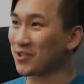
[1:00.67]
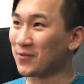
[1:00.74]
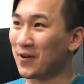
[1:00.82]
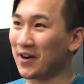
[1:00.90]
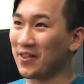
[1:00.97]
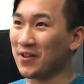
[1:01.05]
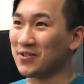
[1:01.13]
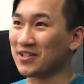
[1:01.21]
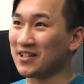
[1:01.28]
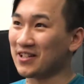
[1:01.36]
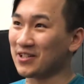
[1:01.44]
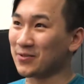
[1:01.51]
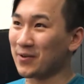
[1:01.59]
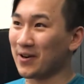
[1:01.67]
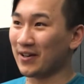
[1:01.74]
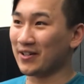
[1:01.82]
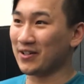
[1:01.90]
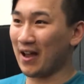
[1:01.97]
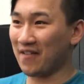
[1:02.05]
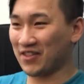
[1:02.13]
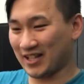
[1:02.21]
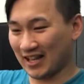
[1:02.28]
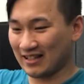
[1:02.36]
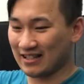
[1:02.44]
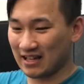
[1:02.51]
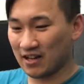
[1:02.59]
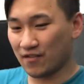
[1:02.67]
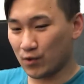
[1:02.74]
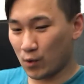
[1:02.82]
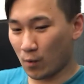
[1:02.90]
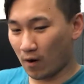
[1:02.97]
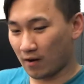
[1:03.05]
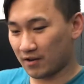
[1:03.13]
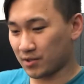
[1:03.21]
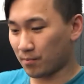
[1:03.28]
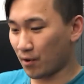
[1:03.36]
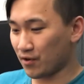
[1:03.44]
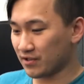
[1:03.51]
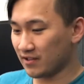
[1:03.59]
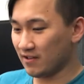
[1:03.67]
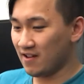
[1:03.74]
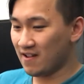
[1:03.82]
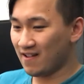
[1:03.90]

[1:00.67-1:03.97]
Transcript: just one of those things where you have this idea of who you are as a person